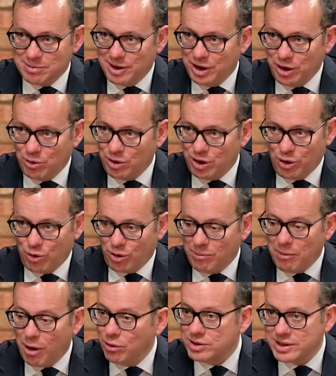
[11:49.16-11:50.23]
I mean, you're a
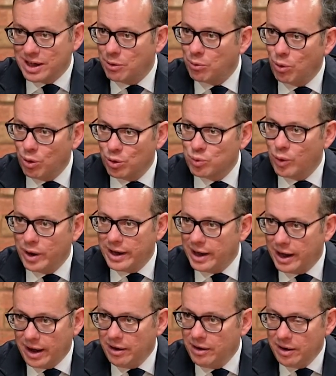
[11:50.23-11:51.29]
multi-award
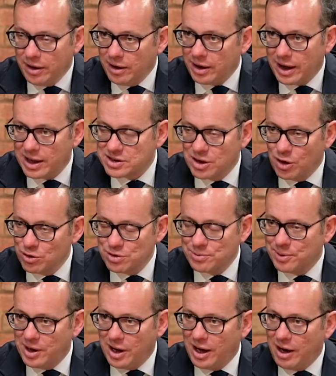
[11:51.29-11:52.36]
winner as an
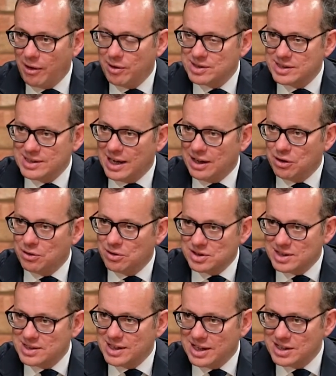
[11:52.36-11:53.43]
entrepreneur, as a
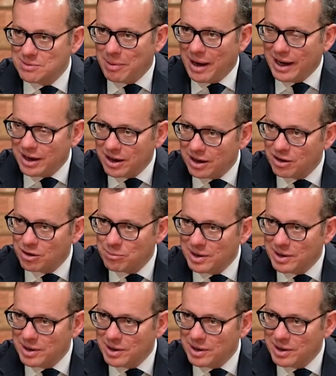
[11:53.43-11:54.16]
technologist, and as a banker.